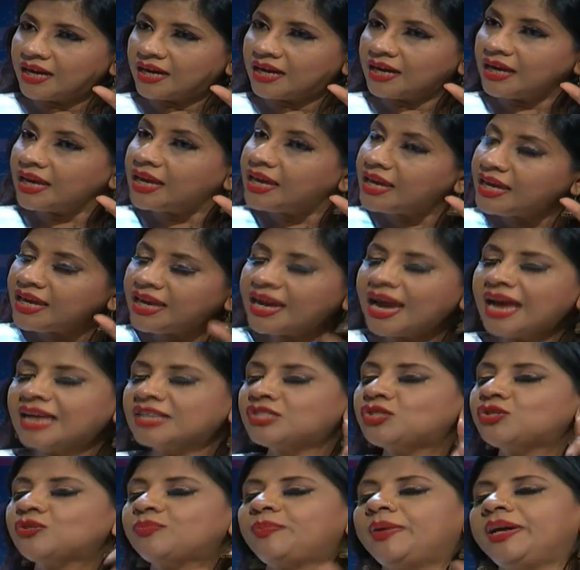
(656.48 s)
He
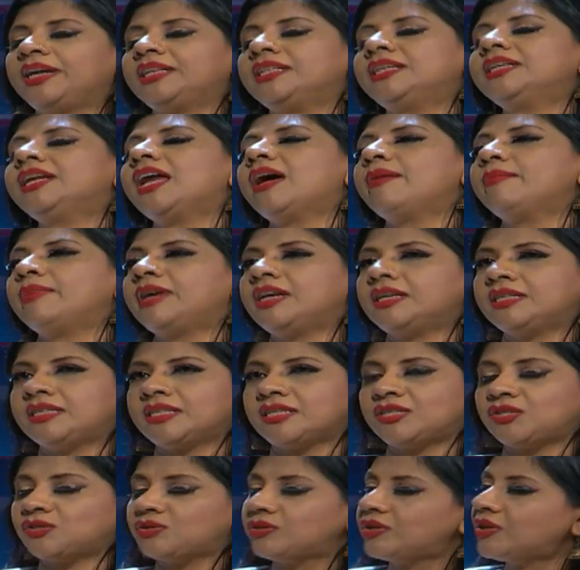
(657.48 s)
has to pay the
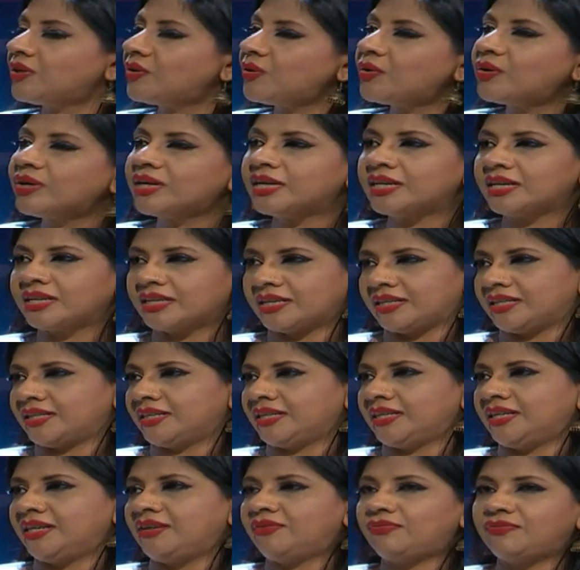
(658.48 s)
damages to the owner
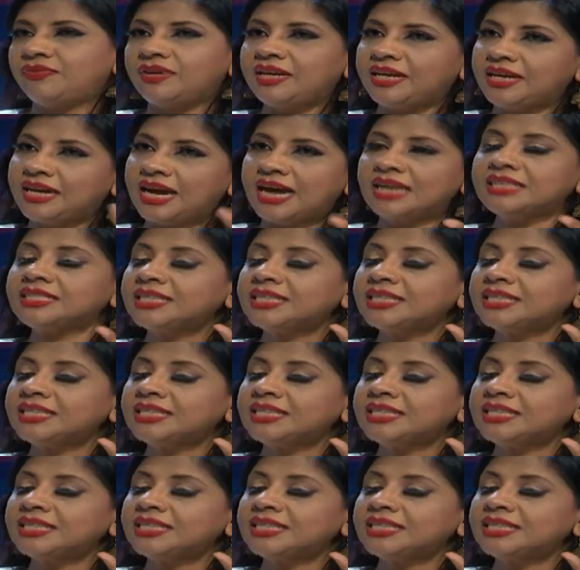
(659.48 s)
if he has